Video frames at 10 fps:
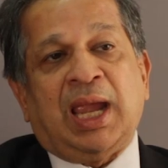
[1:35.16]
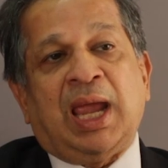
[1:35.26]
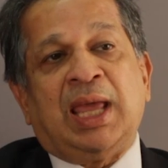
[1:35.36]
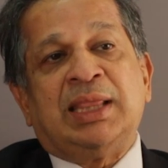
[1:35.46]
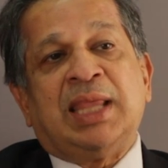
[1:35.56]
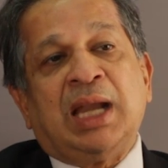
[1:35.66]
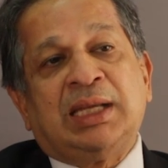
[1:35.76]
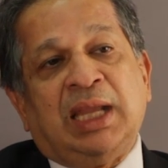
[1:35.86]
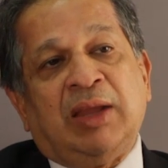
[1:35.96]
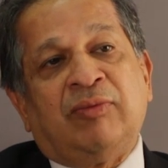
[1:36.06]
and
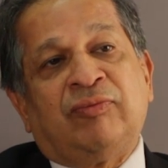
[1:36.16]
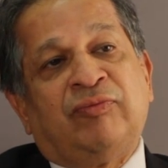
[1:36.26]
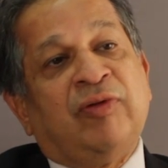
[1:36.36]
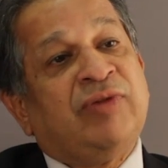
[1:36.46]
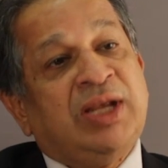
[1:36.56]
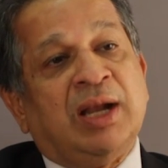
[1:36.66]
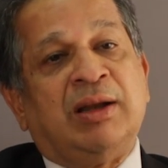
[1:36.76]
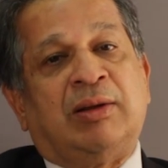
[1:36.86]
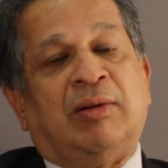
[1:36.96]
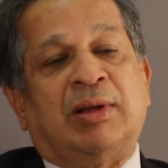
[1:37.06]
that gave
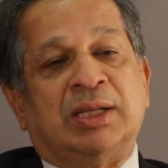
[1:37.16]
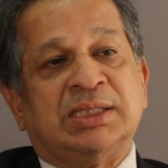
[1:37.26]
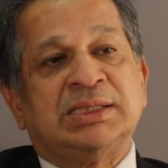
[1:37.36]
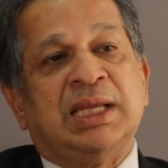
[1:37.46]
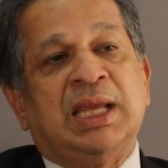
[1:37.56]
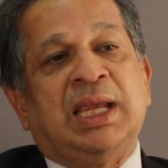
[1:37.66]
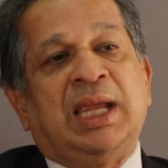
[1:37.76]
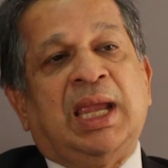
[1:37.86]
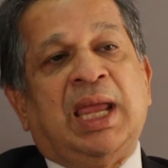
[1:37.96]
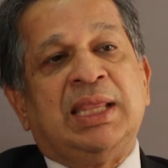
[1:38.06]
1500 organs,
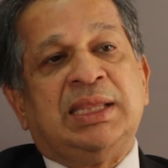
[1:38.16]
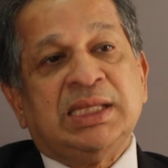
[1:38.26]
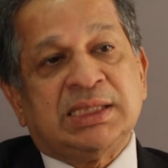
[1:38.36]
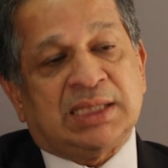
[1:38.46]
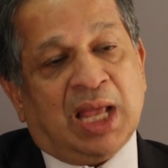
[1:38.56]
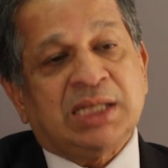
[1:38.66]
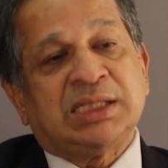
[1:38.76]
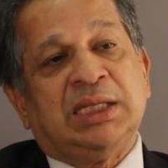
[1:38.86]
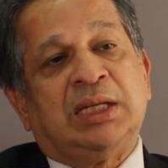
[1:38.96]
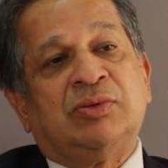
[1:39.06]
and this
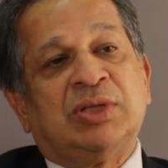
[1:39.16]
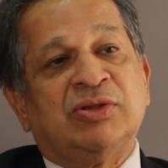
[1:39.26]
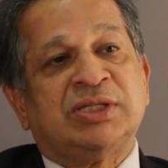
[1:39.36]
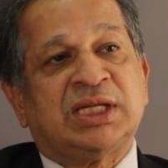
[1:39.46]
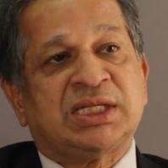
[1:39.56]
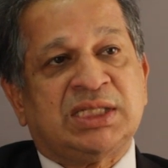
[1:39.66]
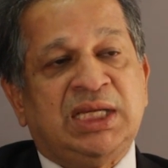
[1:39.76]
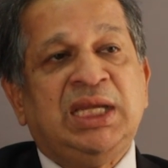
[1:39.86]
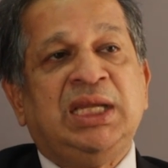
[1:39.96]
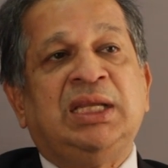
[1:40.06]
last year
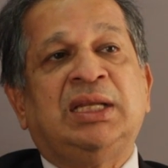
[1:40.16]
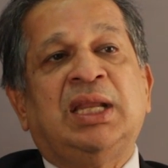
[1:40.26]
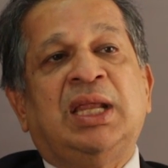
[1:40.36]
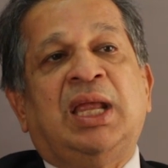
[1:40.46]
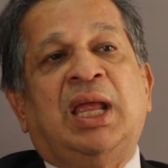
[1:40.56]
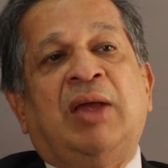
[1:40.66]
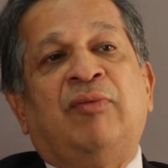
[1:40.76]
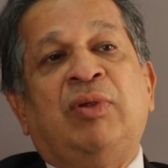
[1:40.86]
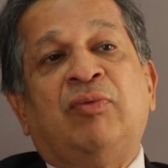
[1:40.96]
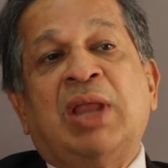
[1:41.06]
2016
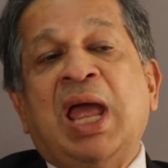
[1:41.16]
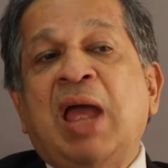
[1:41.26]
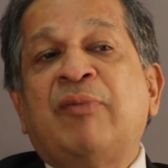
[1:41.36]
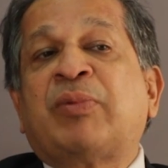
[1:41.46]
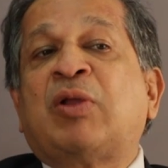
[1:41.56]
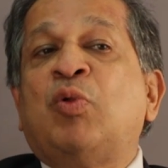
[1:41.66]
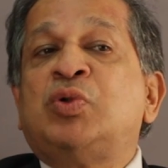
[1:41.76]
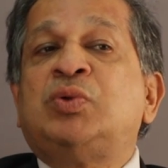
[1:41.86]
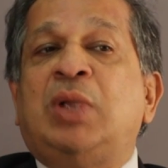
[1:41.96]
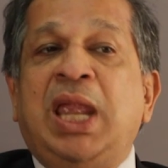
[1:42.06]
we would have
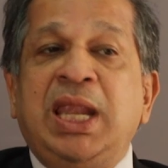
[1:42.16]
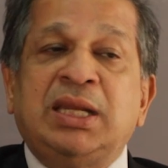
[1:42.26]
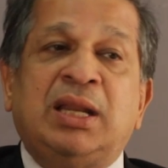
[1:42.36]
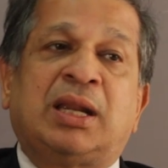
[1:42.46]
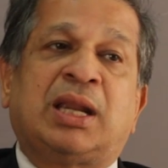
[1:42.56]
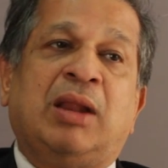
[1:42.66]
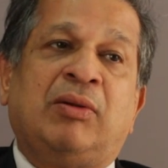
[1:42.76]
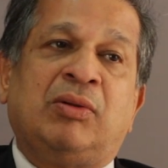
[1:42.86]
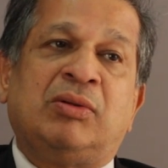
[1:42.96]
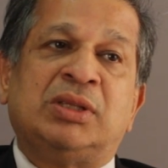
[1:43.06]
close to 800
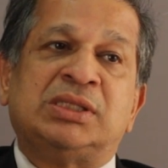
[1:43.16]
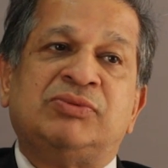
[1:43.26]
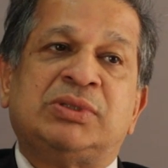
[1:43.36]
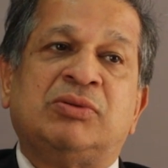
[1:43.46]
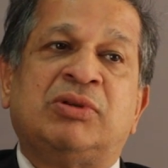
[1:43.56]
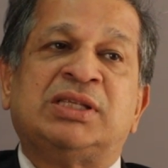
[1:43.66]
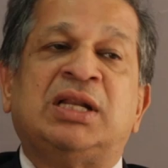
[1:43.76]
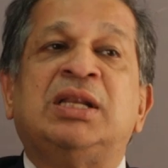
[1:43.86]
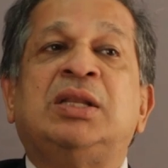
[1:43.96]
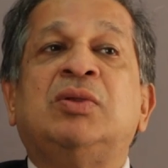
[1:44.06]
cadaver donors, which would
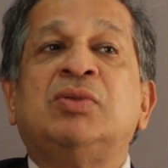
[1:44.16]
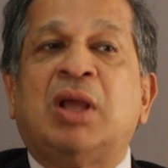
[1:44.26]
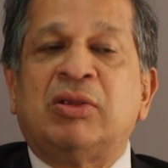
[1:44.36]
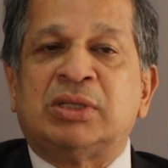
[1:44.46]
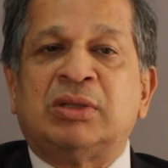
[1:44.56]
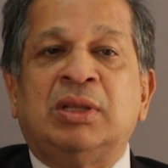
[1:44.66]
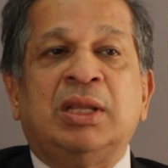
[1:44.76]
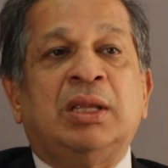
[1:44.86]
result in 2,000